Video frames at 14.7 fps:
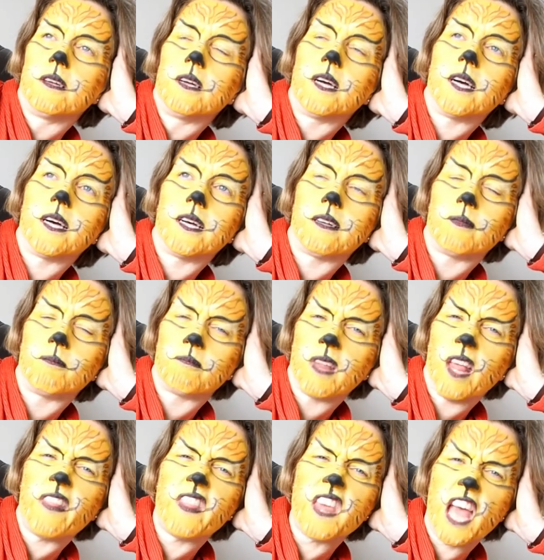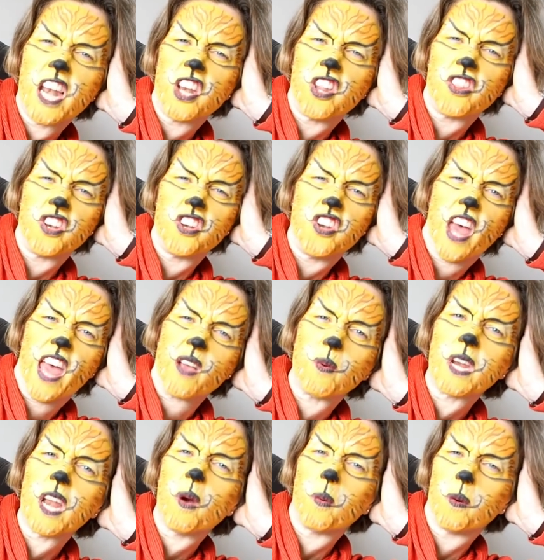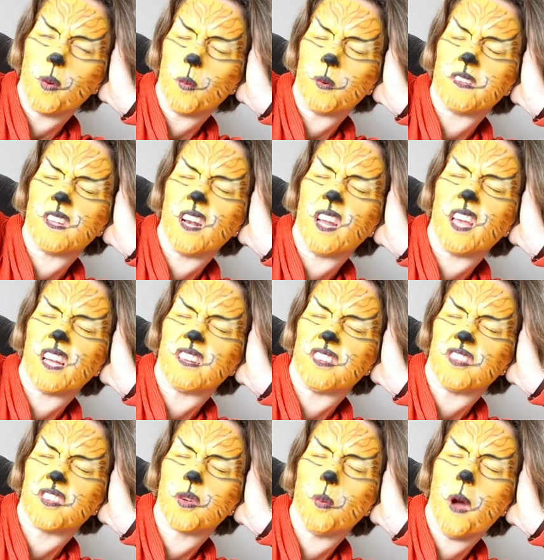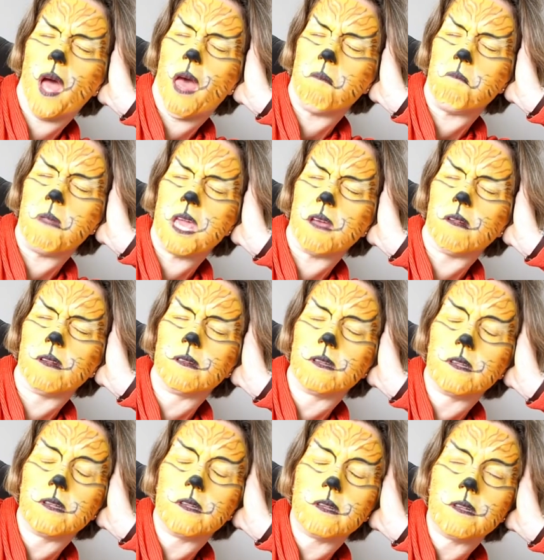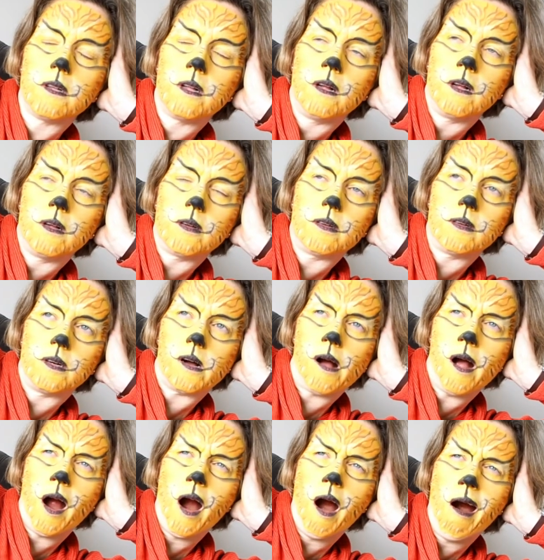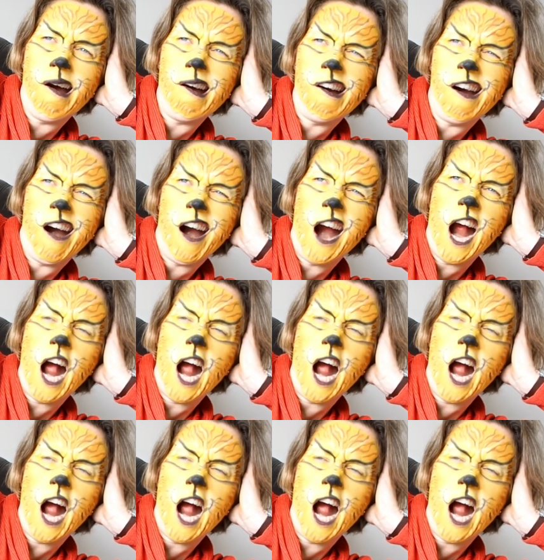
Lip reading: At the end of the day, we know we're always going to get a square meal. Oh,